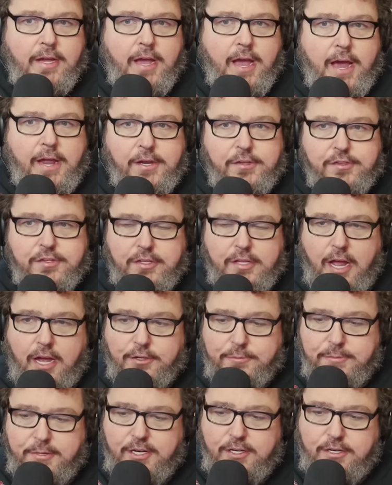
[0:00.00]
And it's
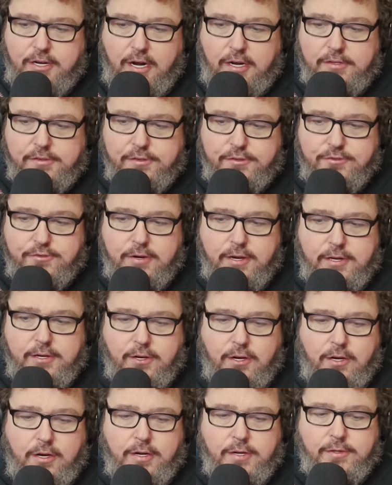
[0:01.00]
allowed me to concentrate
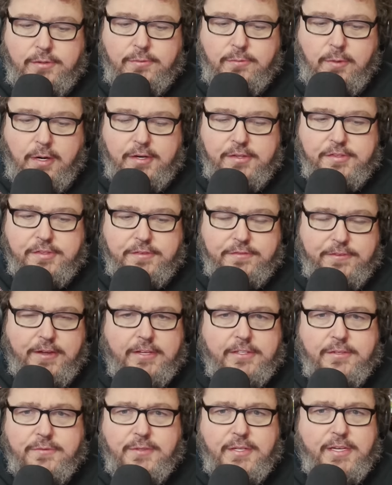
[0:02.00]
on what is
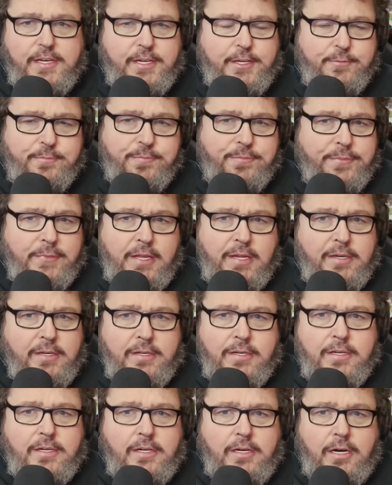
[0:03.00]
effectively
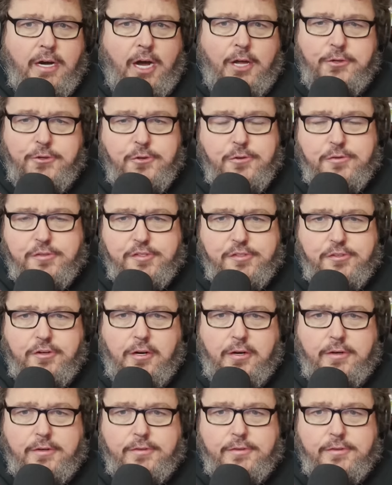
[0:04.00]
a new start.